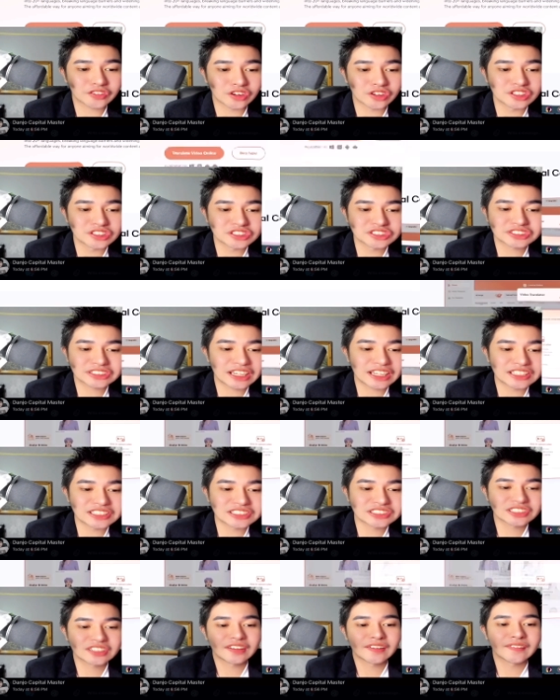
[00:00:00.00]
course,
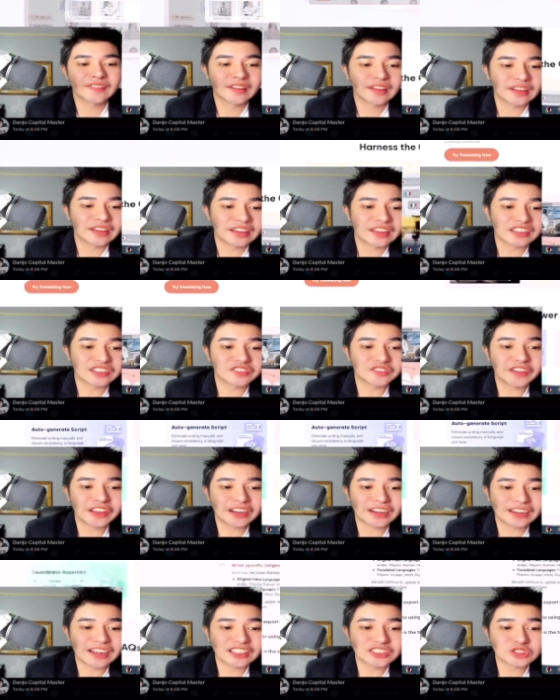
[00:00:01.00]
guys, it's
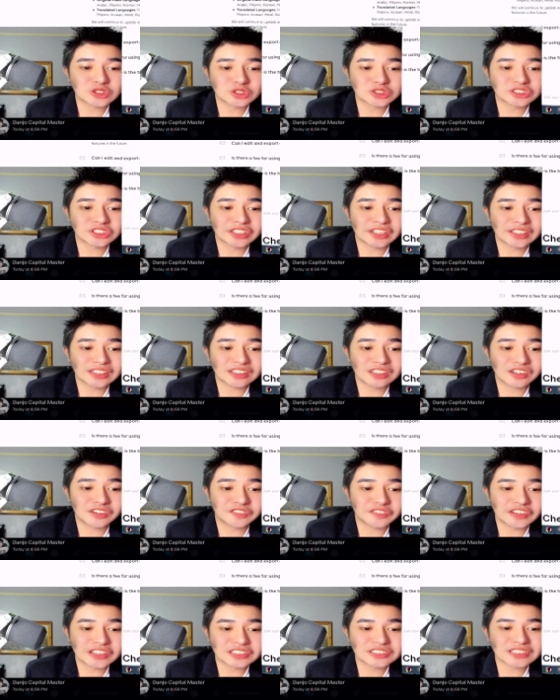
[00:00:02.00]
very nice user
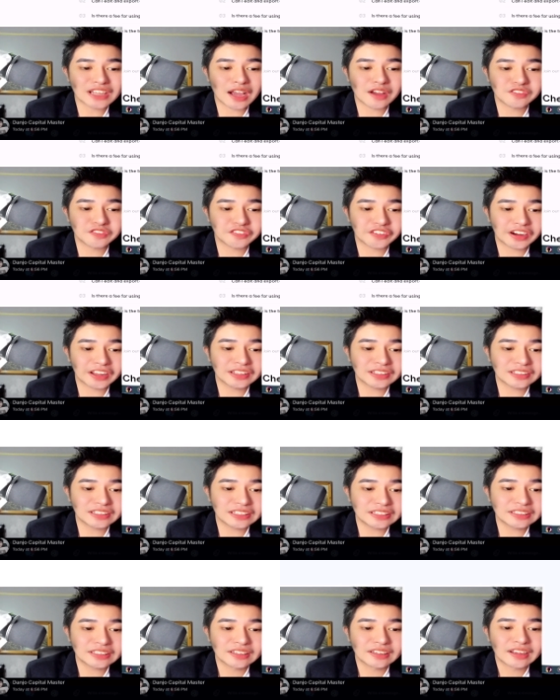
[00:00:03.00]
interface, app
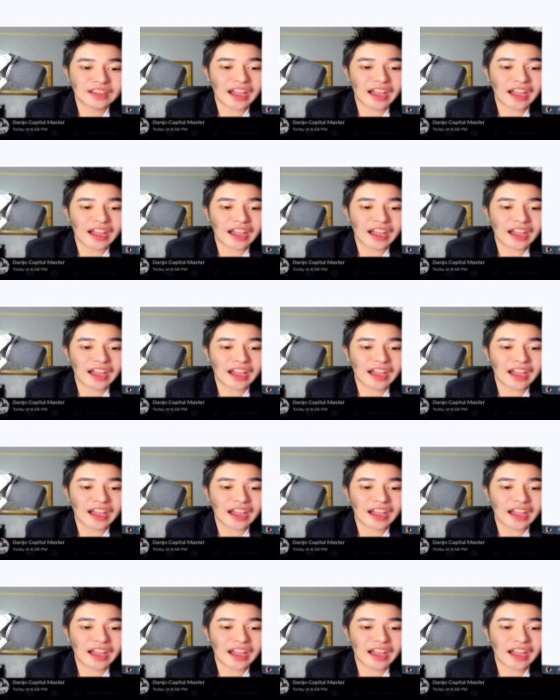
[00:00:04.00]
friendly.